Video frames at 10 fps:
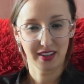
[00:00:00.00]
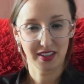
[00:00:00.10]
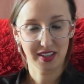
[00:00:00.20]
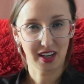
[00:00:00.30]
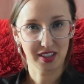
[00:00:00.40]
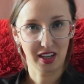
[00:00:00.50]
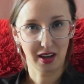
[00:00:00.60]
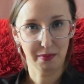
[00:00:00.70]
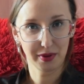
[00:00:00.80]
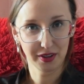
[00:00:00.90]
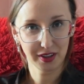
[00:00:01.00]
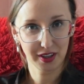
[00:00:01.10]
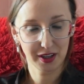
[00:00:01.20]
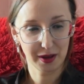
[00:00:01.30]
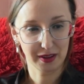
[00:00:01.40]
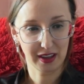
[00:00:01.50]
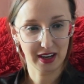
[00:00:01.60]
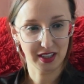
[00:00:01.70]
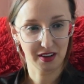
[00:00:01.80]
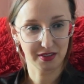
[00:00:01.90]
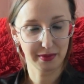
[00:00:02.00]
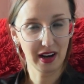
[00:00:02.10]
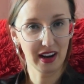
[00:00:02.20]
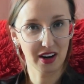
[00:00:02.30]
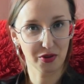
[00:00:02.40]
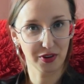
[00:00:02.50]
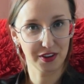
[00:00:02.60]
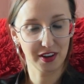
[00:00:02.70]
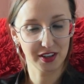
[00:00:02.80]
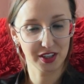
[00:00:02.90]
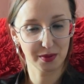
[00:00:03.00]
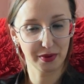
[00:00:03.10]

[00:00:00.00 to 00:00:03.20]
discussing a book and getting familiar with it,